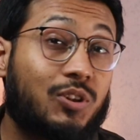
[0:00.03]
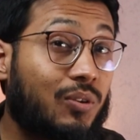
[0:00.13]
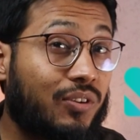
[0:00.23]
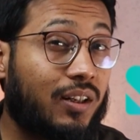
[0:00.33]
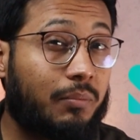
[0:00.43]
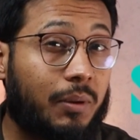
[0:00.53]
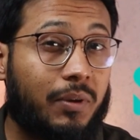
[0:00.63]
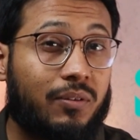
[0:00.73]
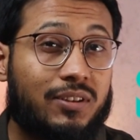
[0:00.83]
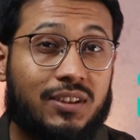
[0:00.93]
So Trade
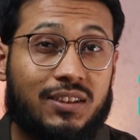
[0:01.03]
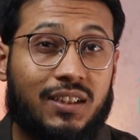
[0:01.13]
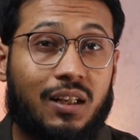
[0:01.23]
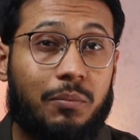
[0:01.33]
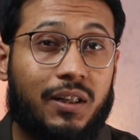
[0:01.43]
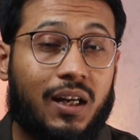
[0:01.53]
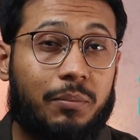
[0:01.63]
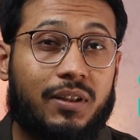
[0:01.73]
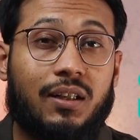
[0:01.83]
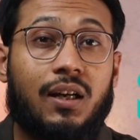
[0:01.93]
Republic versus Scalable
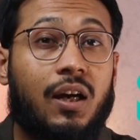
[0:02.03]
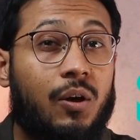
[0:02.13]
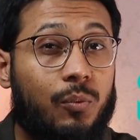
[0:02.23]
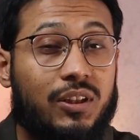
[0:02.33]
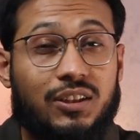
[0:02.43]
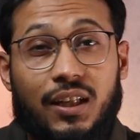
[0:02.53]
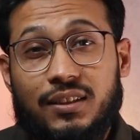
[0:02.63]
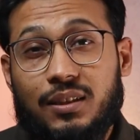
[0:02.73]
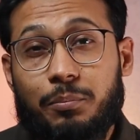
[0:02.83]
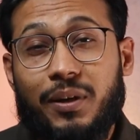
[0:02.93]
Capital, which
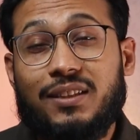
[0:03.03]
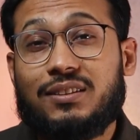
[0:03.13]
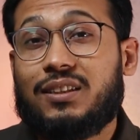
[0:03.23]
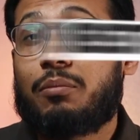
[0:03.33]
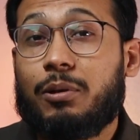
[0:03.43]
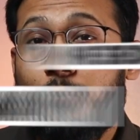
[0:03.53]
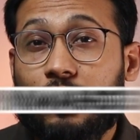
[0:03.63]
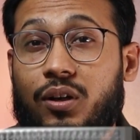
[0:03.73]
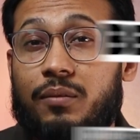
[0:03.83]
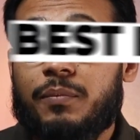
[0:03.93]
is the best German
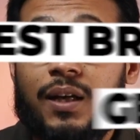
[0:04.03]
broker?